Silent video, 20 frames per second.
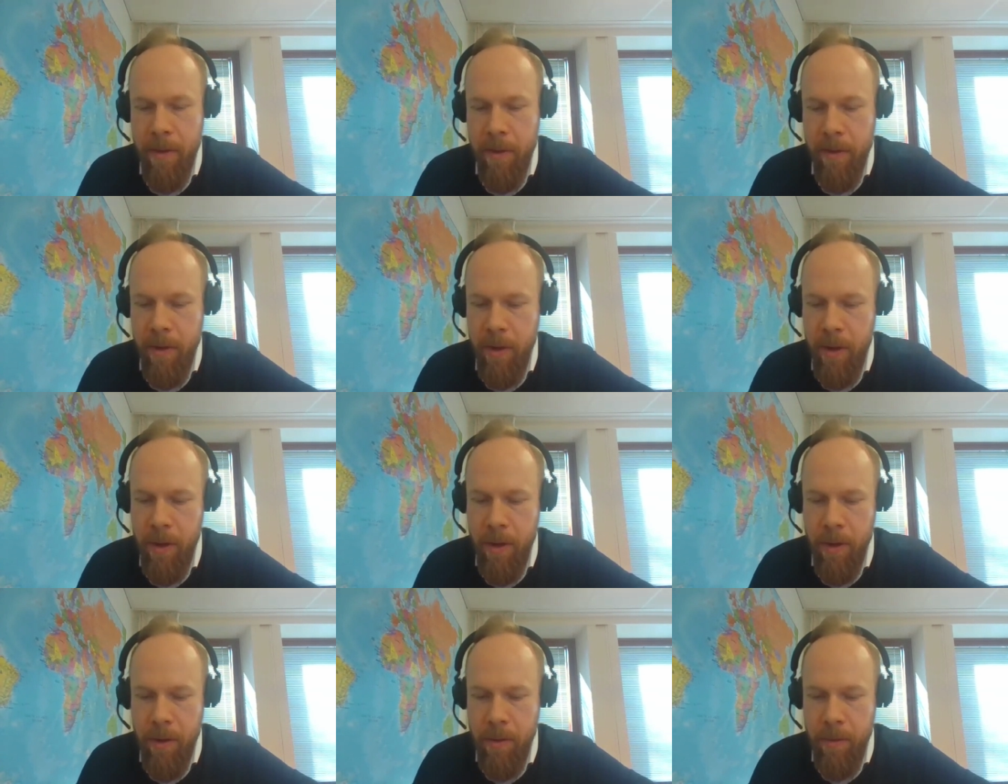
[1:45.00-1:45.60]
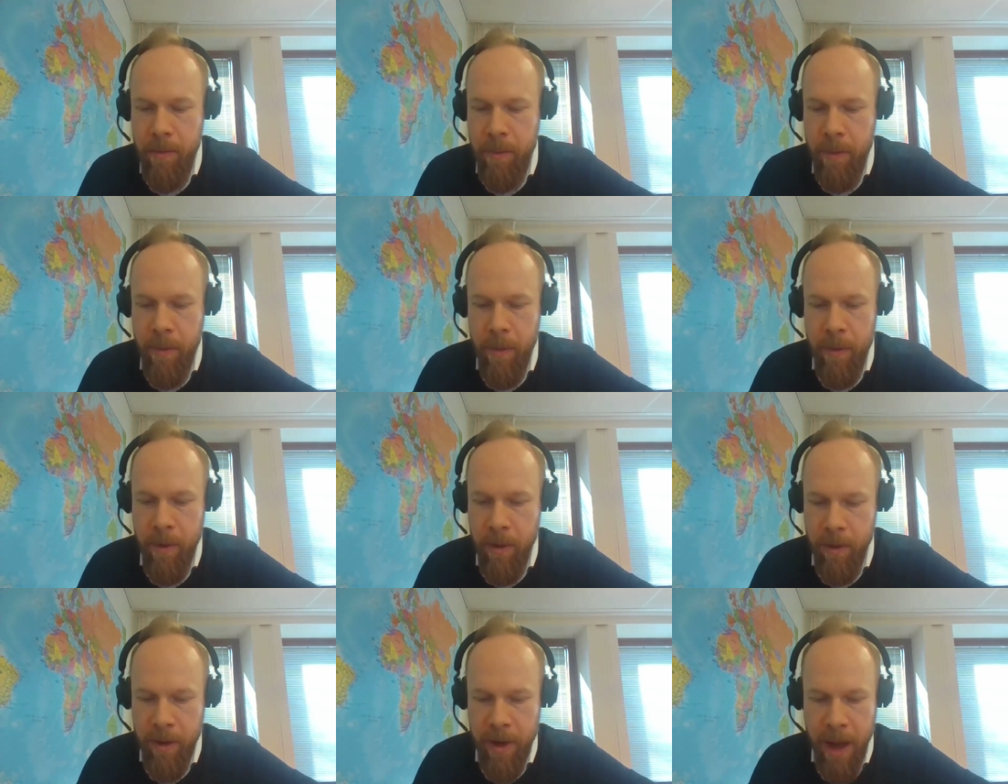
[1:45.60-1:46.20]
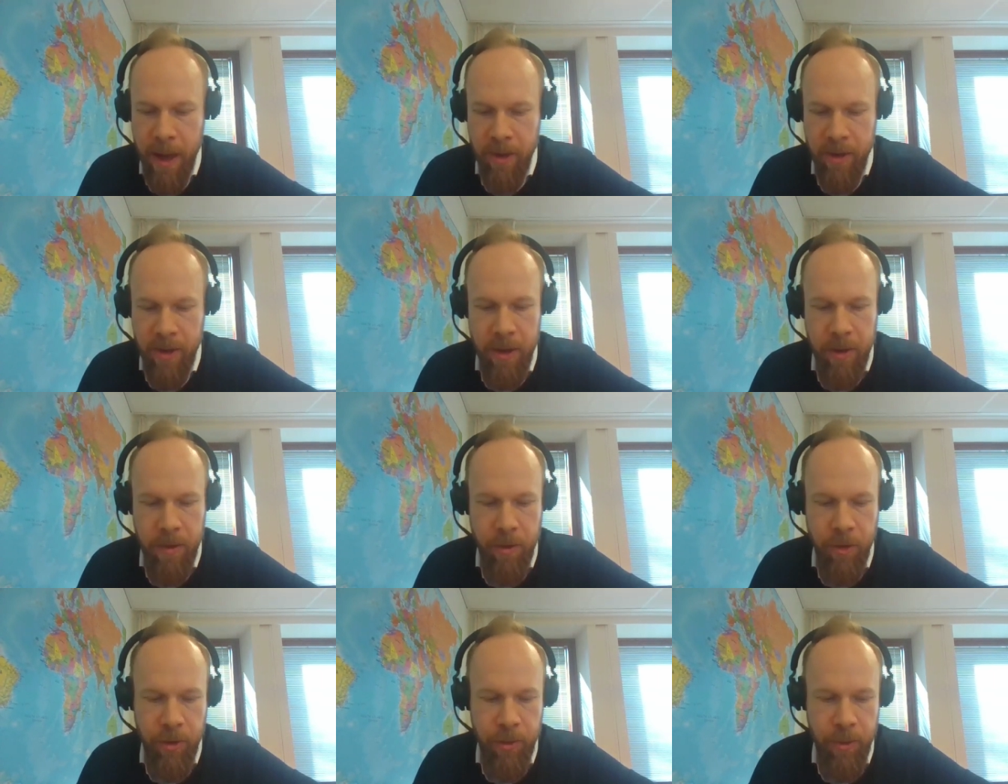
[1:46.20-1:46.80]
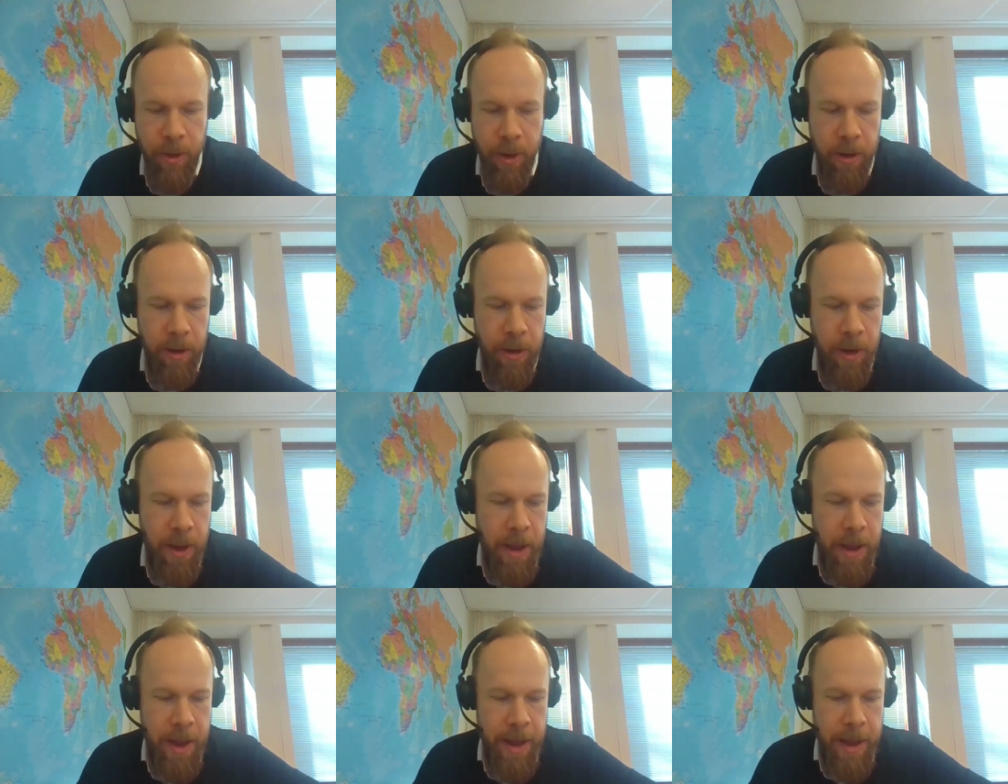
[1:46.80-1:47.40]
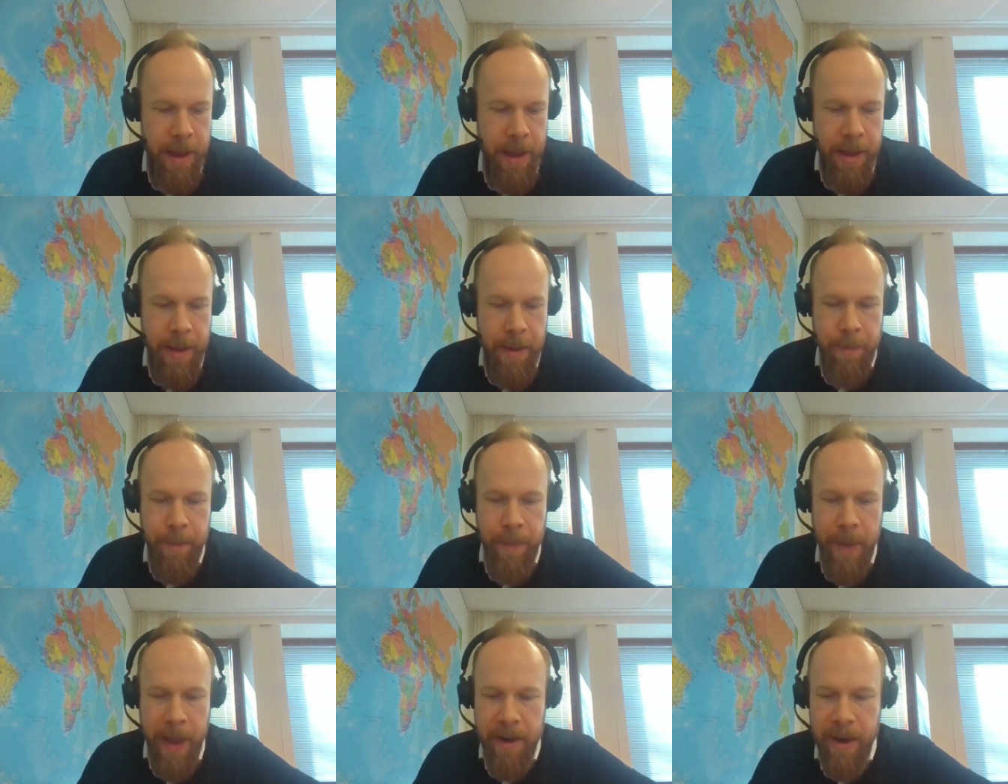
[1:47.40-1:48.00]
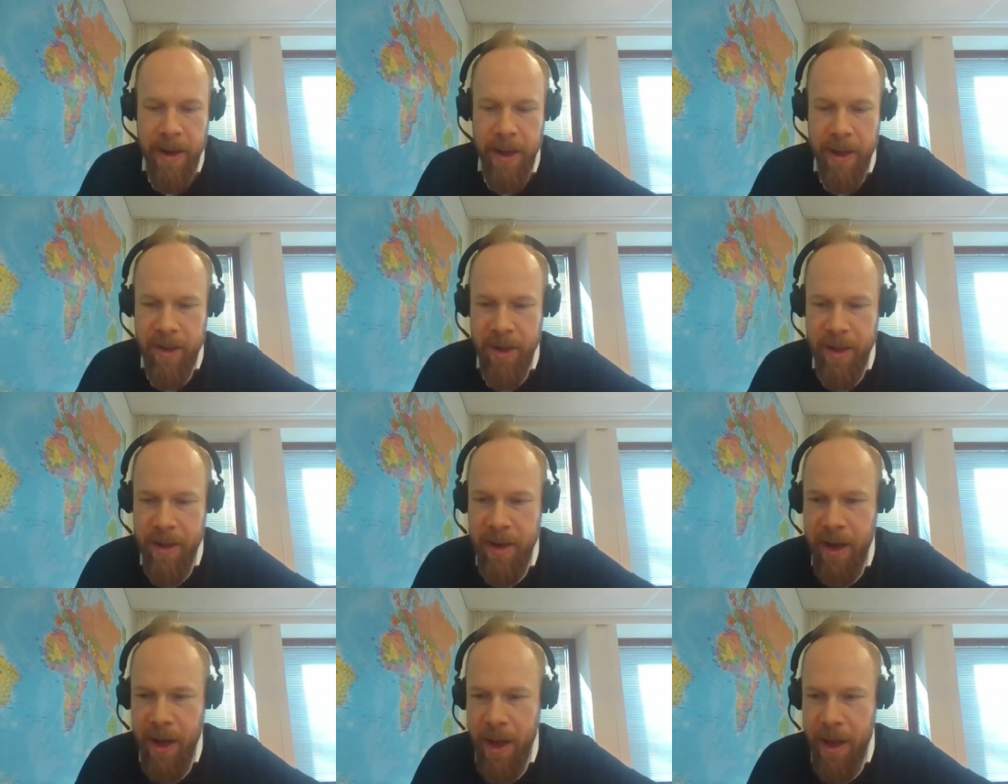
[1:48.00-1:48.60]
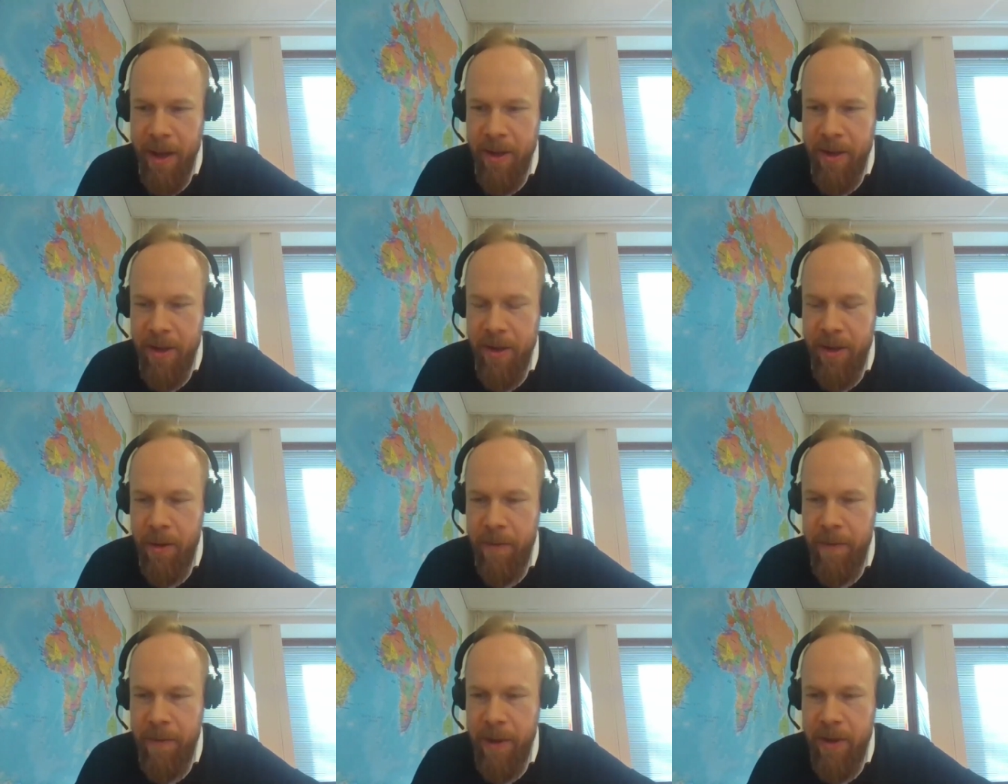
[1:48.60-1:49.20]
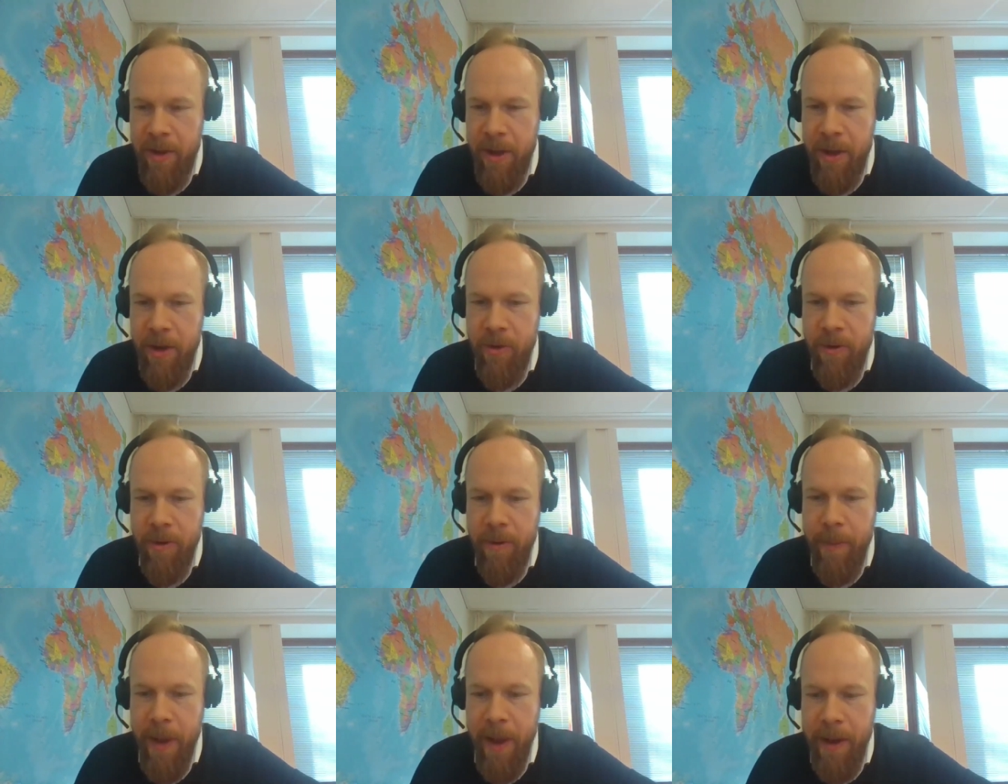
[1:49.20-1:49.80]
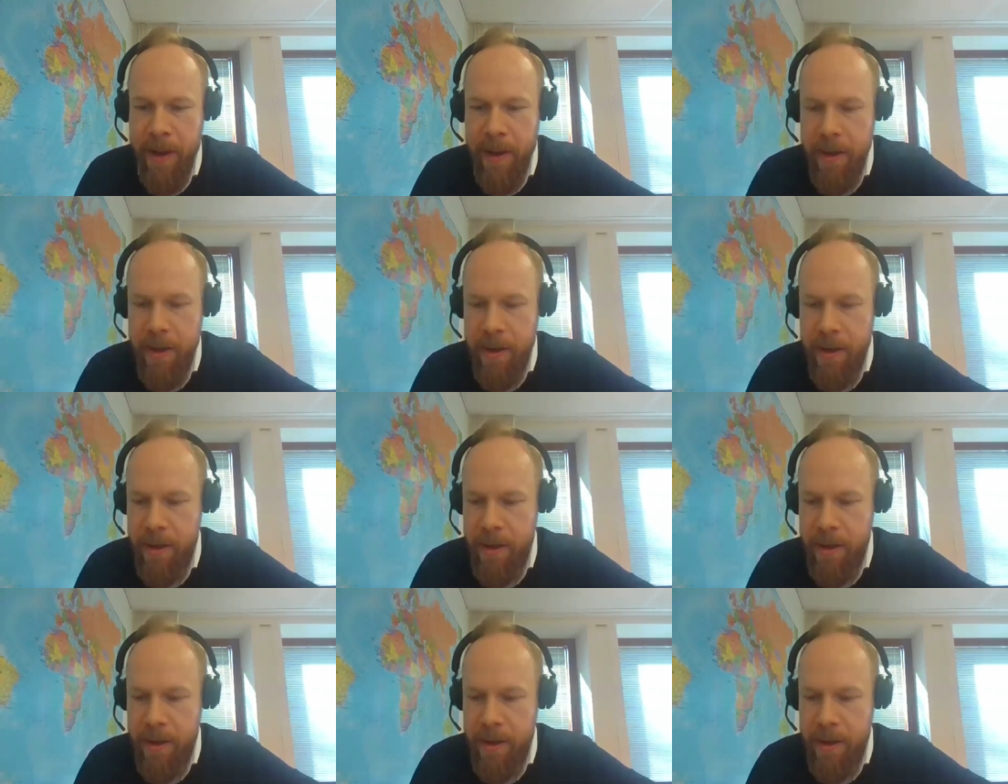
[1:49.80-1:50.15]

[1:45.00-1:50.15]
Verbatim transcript: so you know, it has the usual mandates and tasks of a central bank.